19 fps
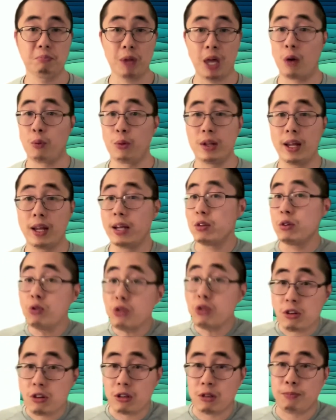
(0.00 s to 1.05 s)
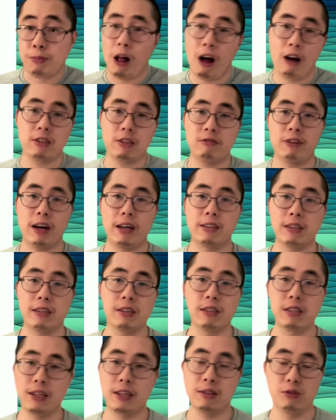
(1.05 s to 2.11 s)
Can we let users block
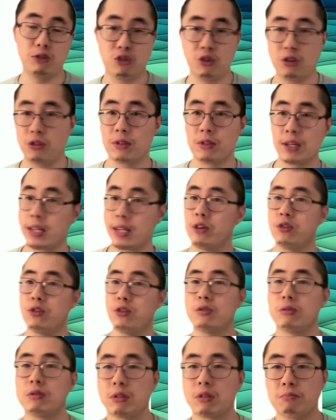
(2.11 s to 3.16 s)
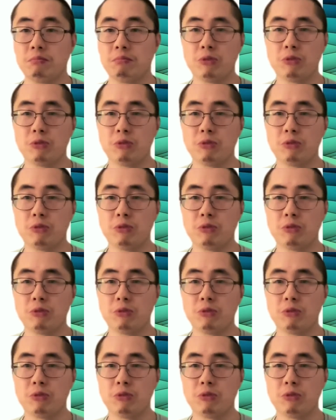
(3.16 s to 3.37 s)
devices and certain connections?